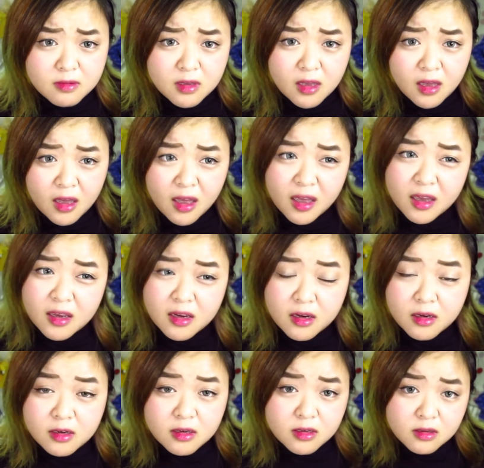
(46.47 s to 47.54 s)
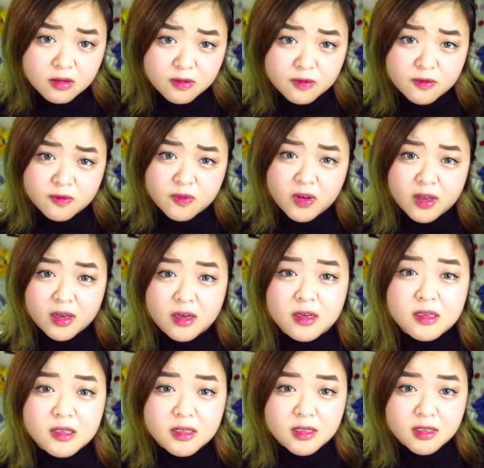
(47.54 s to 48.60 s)
kind of
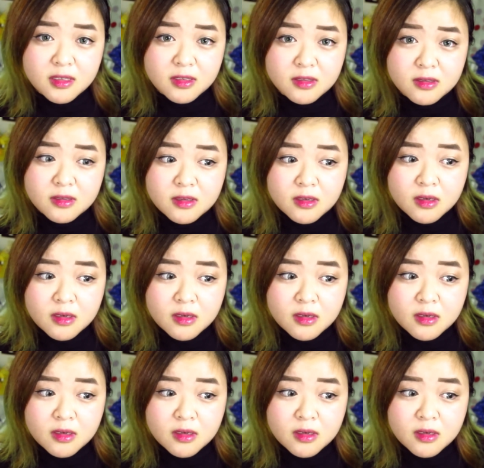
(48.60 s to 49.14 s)
find the